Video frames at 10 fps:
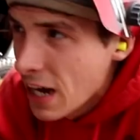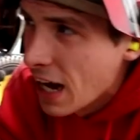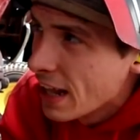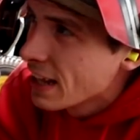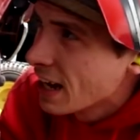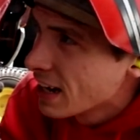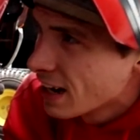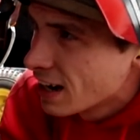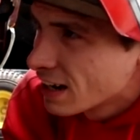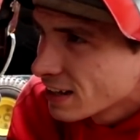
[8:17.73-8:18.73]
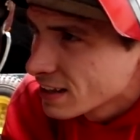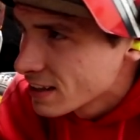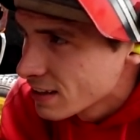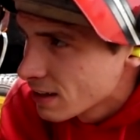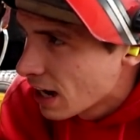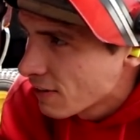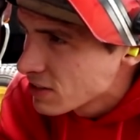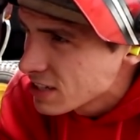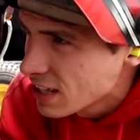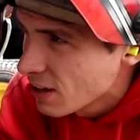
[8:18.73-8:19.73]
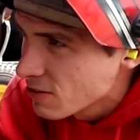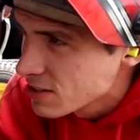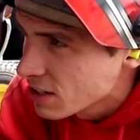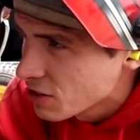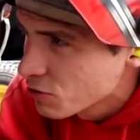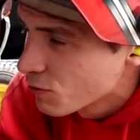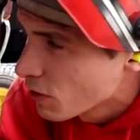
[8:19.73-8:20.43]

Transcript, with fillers: and then uh, obviously that wasn't gonna do